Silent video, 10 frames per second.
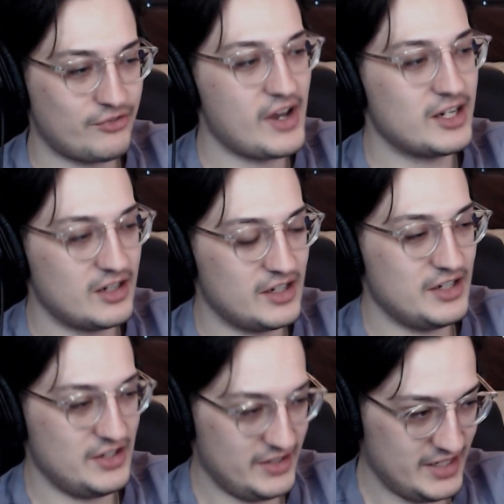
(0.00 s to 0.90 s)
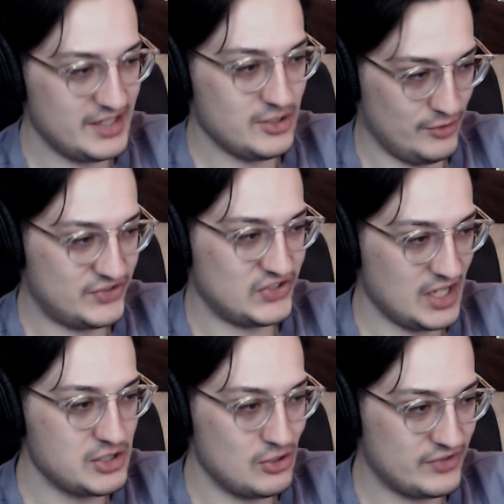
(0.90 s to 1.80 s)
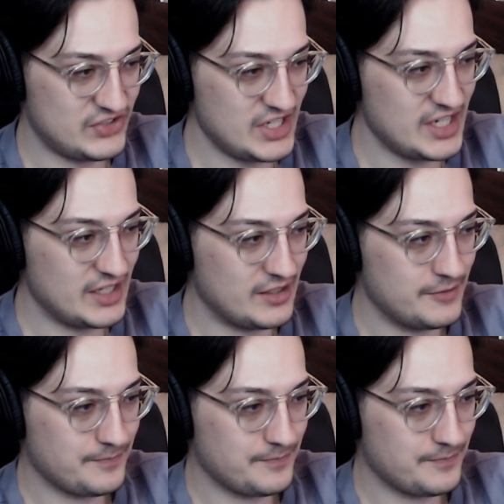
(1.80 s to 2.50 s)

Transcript: fighter you've you've seen.